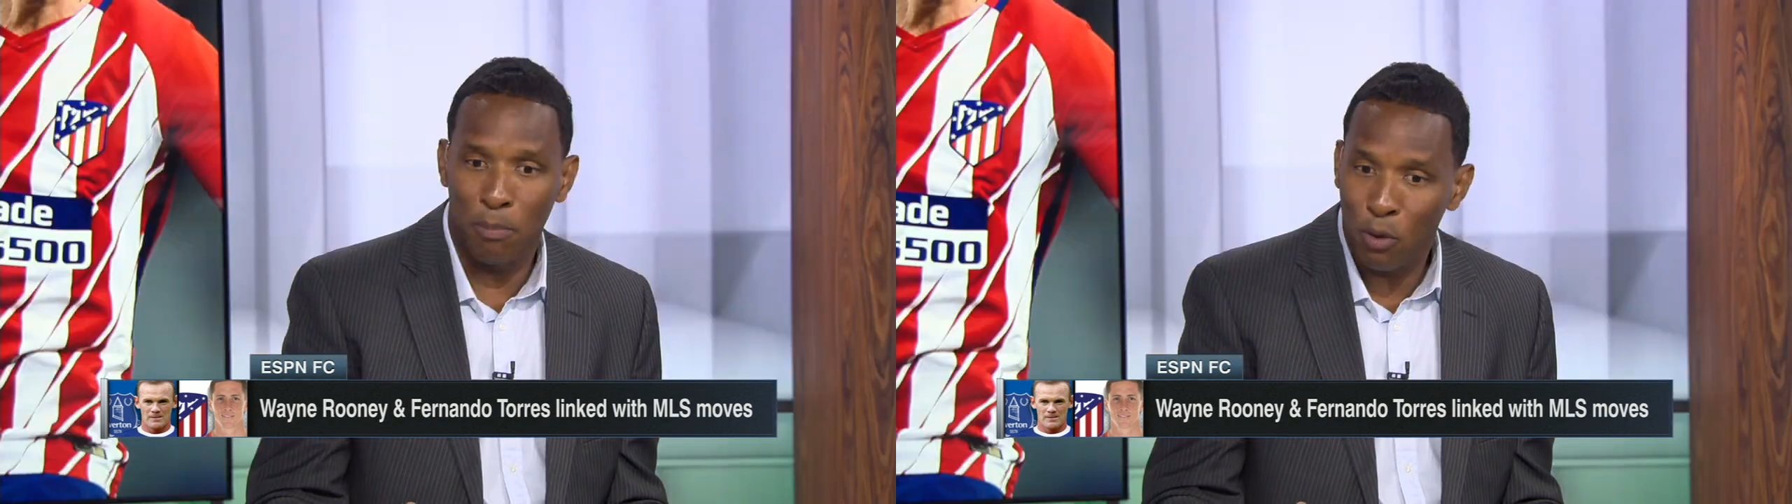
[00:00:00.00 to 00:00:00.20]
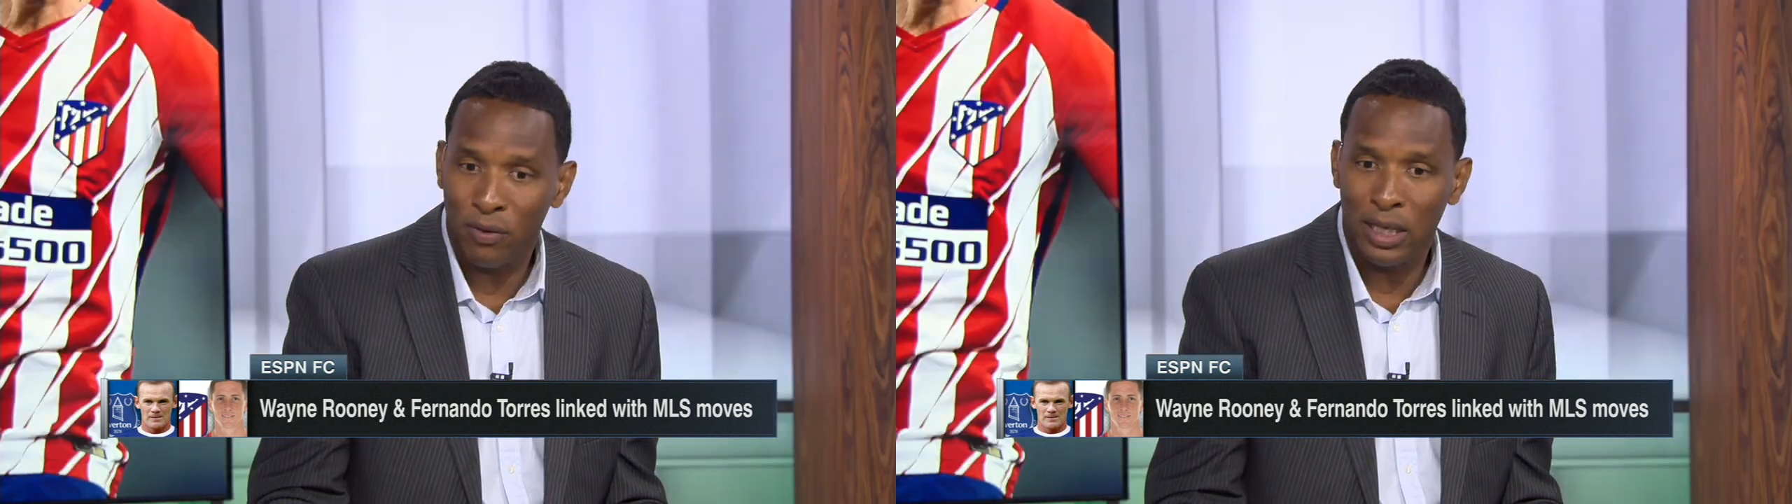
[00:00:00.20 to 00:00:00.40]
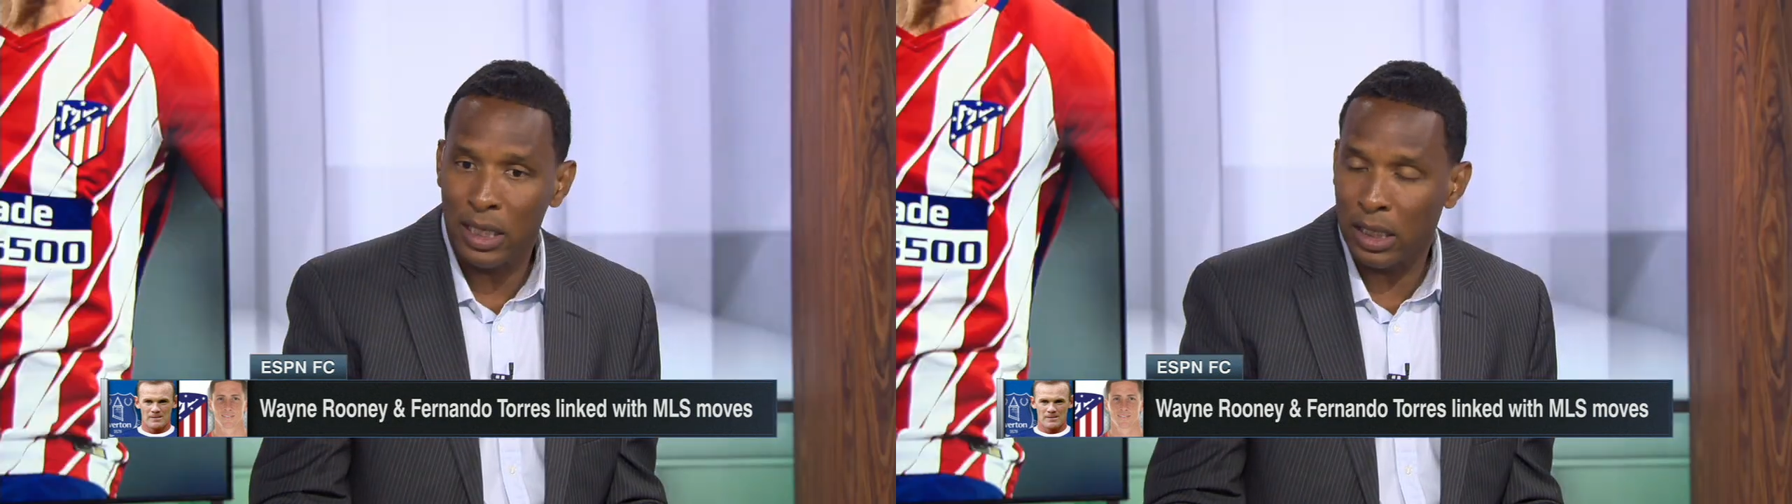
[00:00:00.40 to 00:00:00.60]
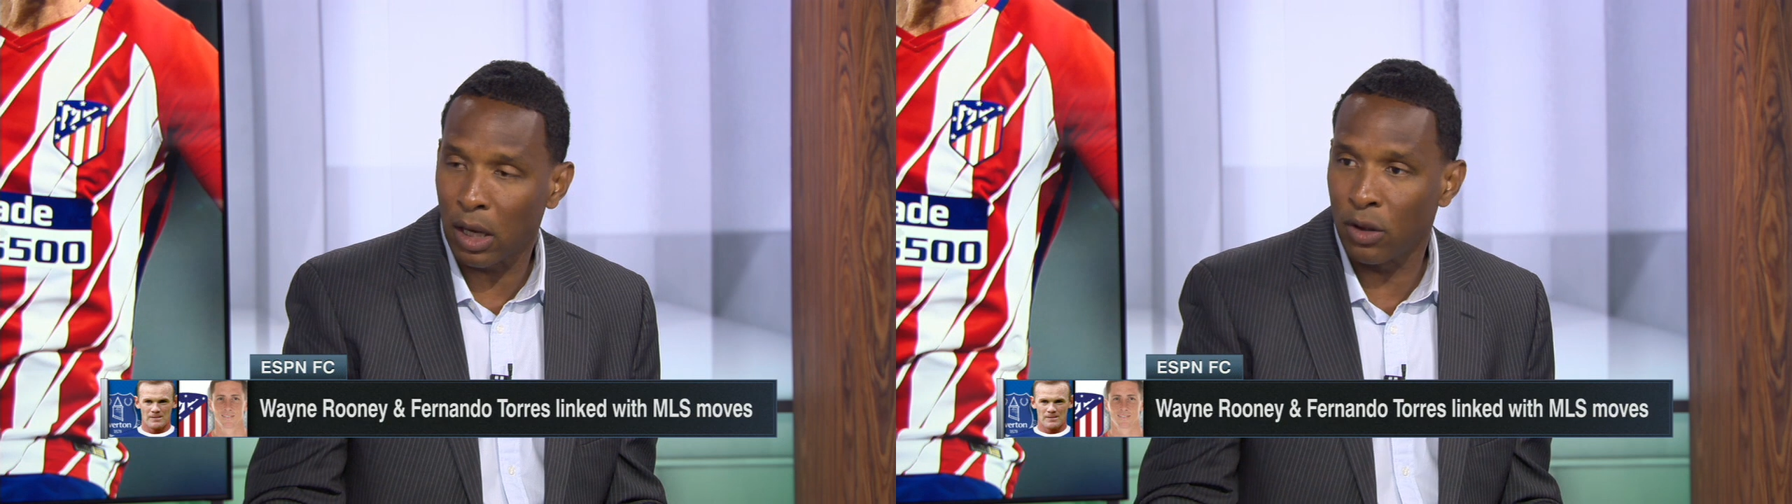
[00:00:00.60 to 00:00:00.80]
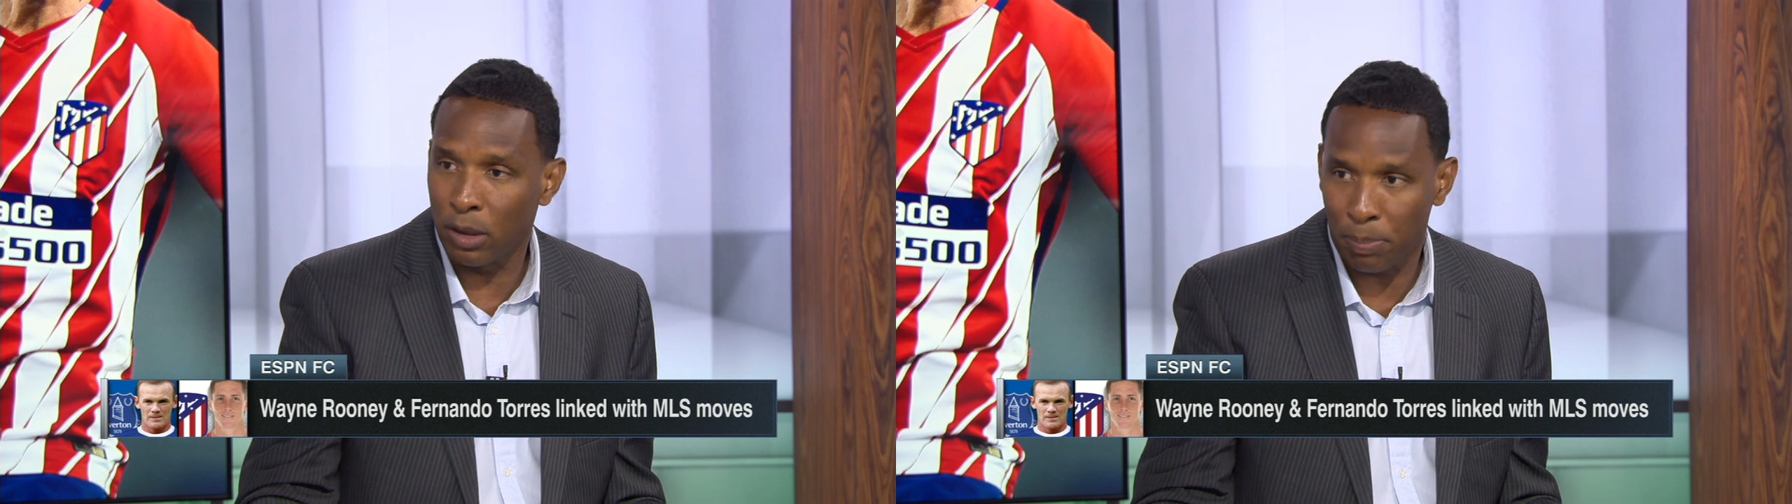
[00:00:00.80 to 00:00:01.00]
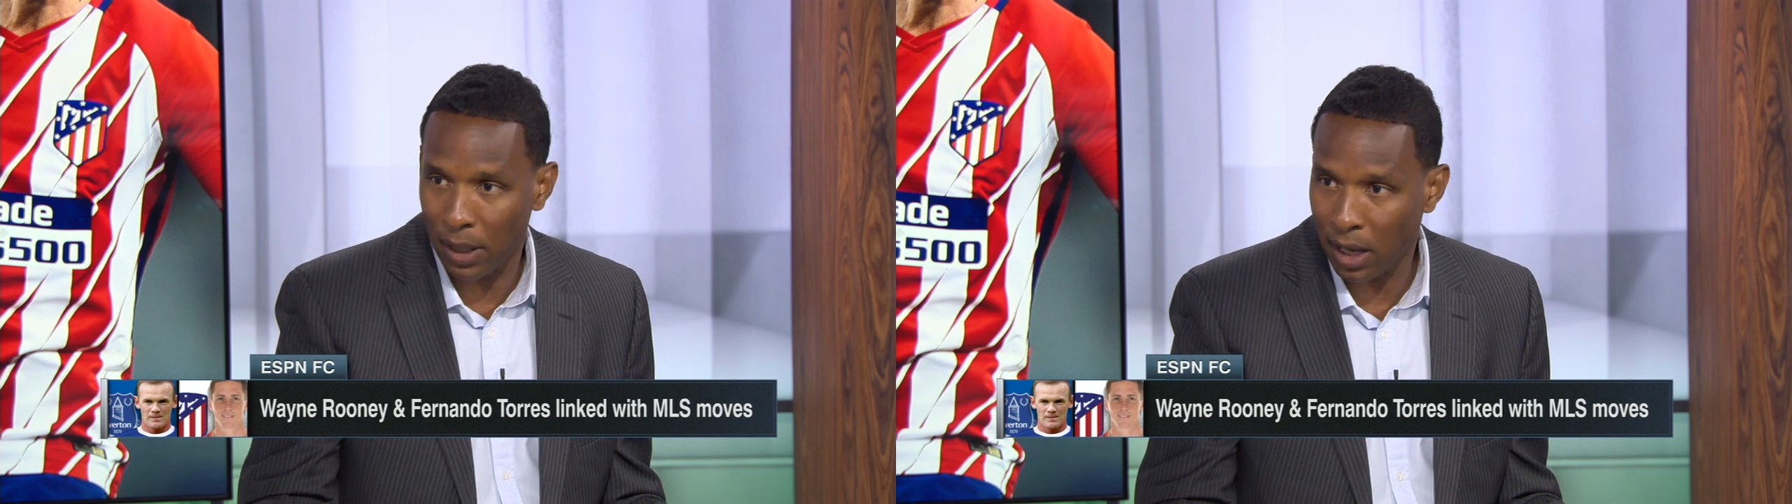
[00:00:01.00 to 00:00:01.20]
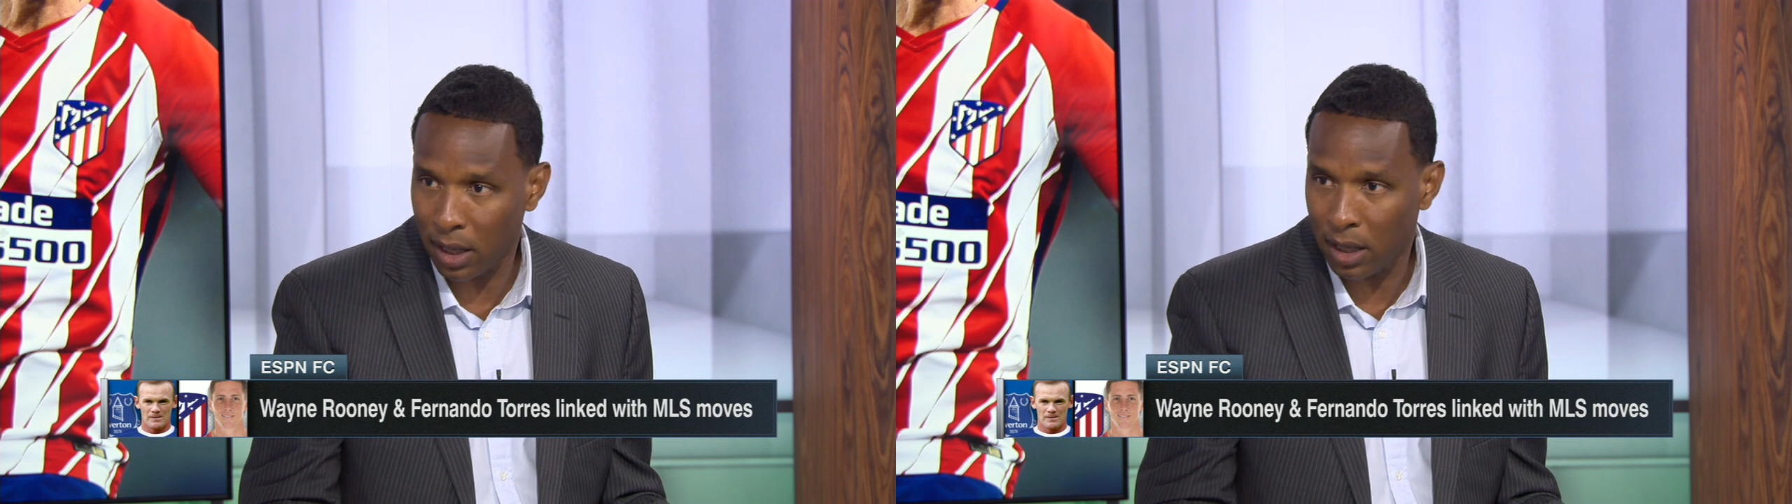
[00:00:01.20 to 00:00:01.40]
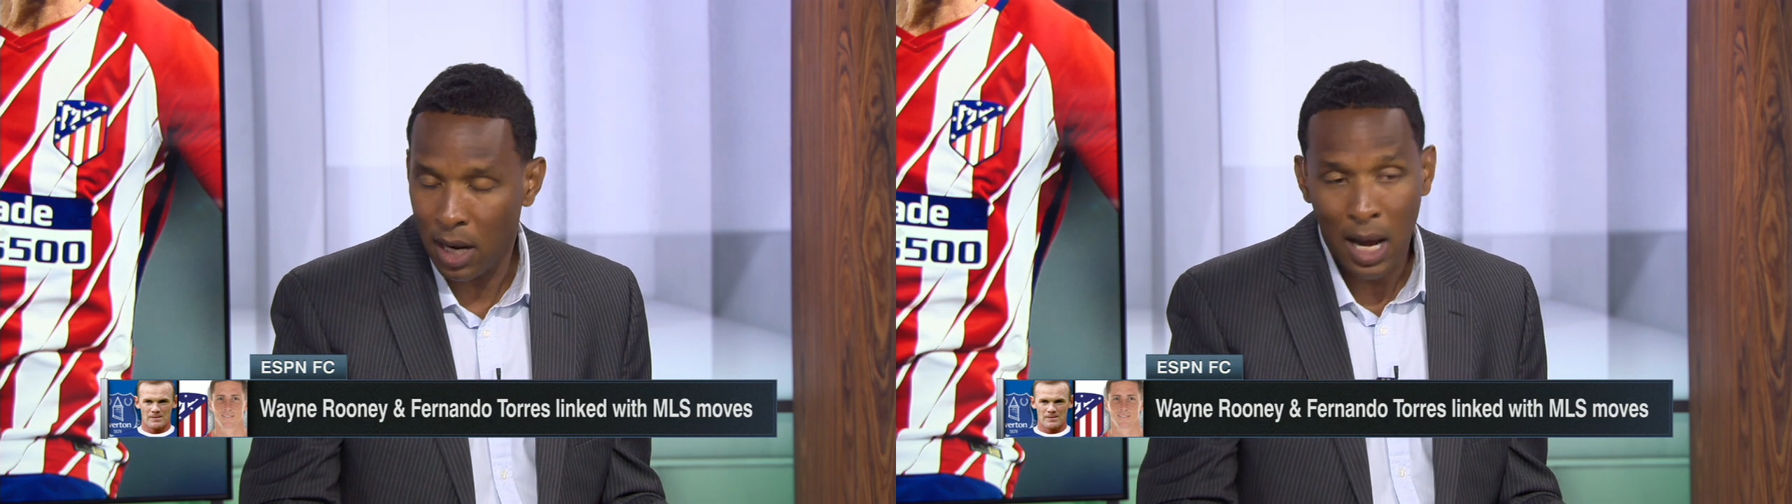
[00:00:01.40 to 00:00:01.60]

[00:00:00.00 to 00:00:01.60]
moving the needle on the park,